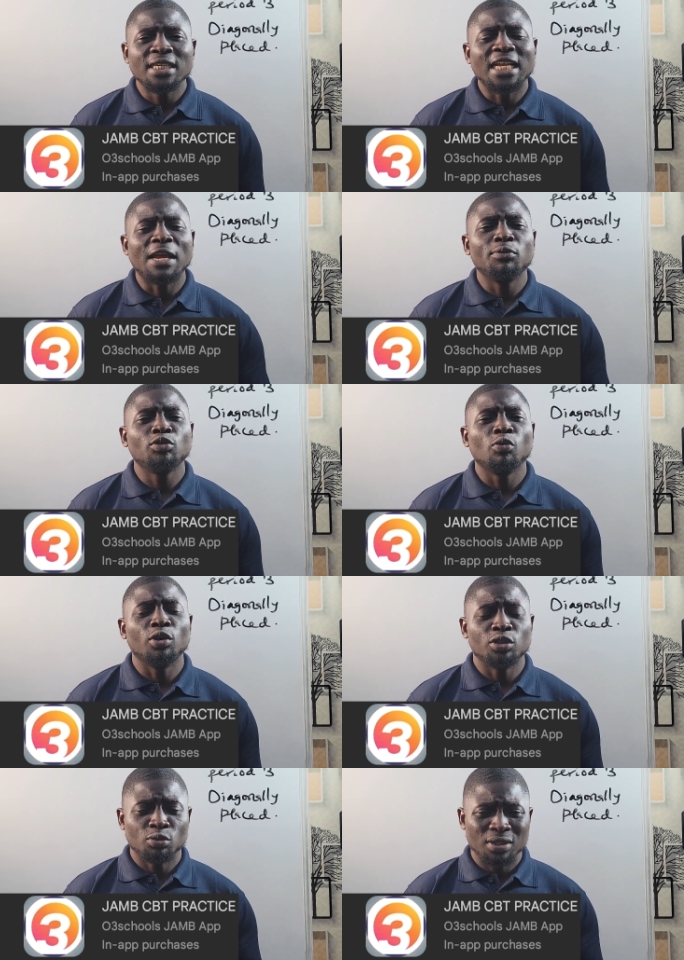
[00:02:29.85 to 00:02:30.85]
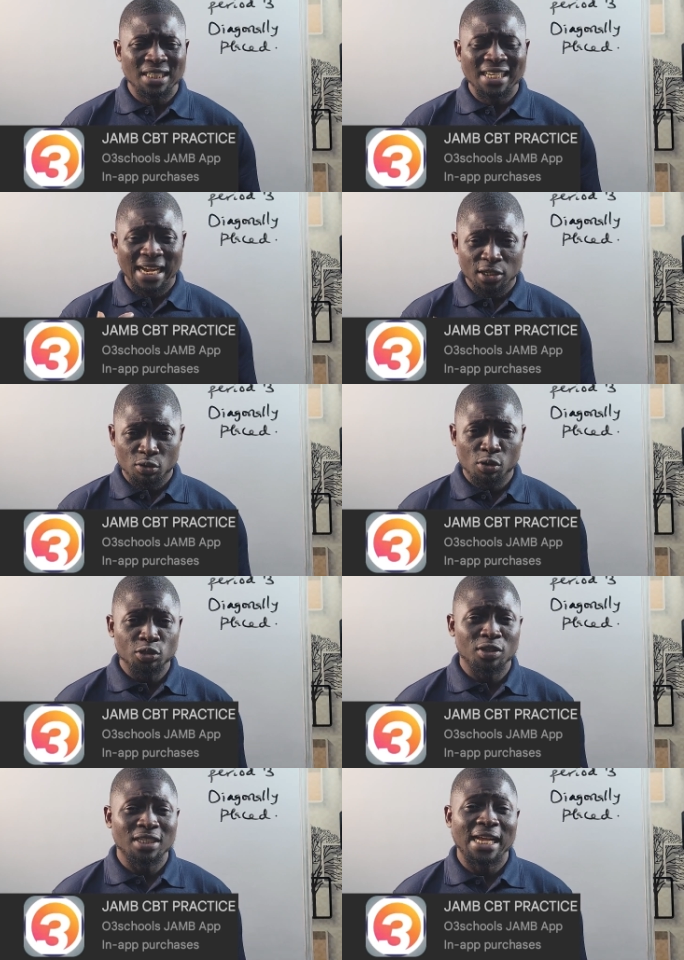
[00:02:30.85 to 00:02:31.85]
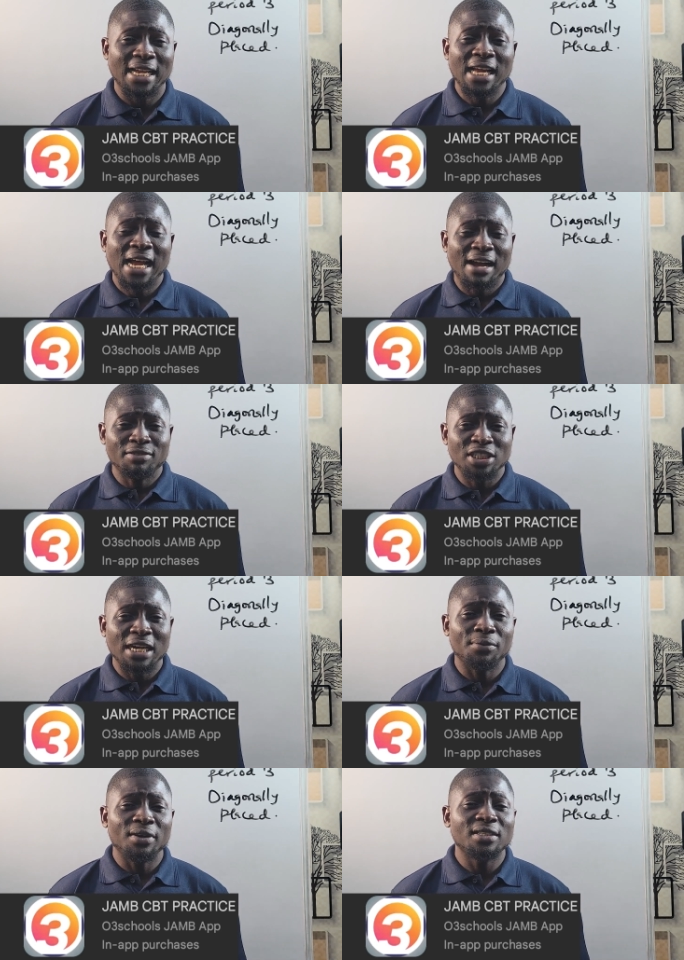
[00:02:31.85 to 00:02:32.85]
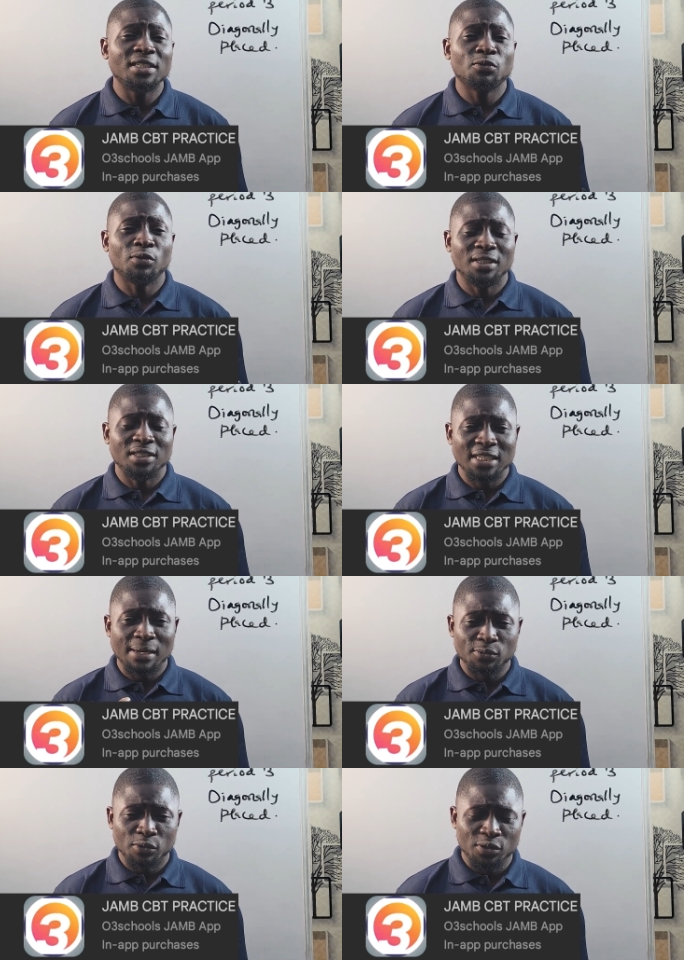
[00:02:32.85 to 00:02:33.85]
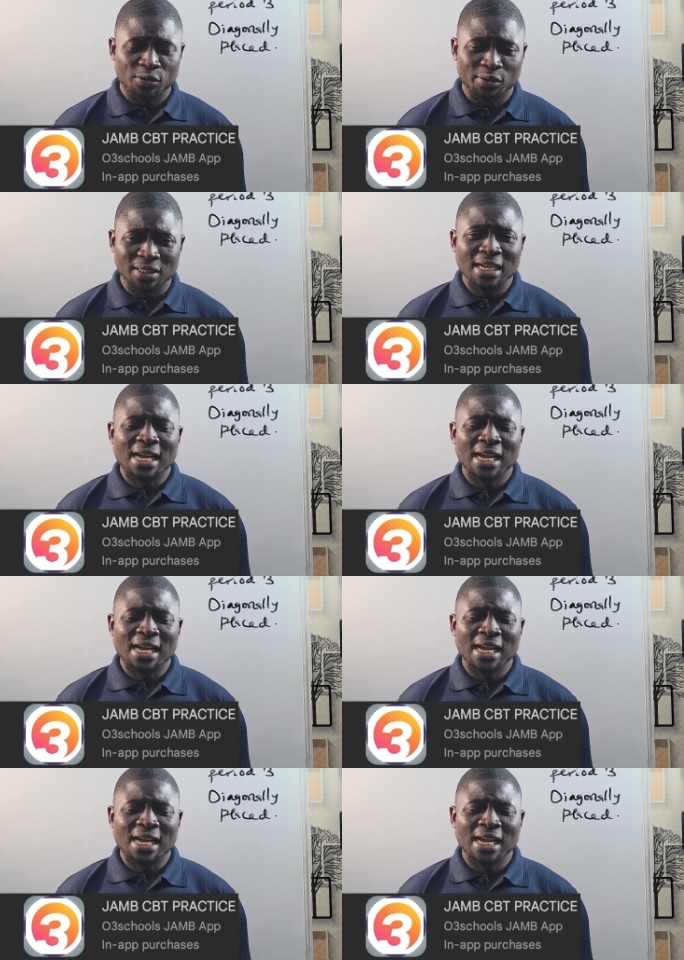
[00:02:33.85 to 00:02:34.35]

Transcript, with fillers: they're able to what to see their score just like how JAMB releases what the JAMB was scores